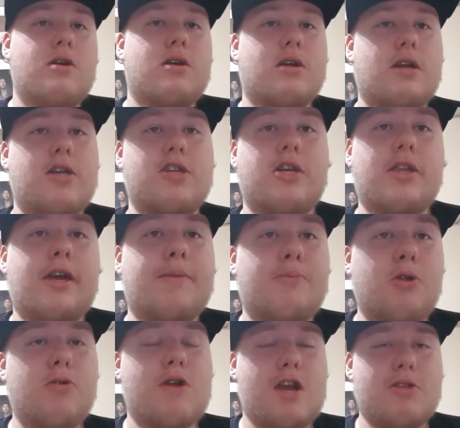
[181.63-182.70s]
because I like
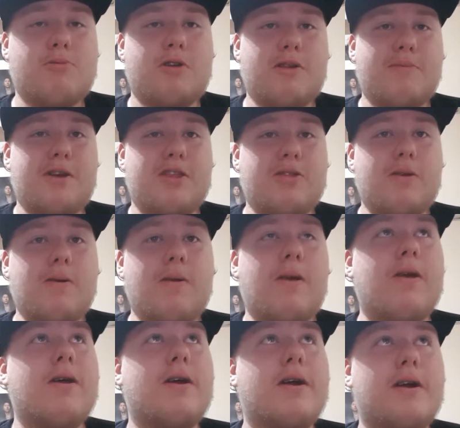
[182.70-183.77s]
blue raspberry and menthol.
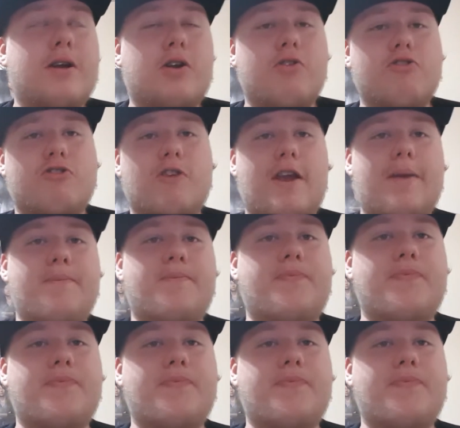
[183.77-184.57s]
It goes great.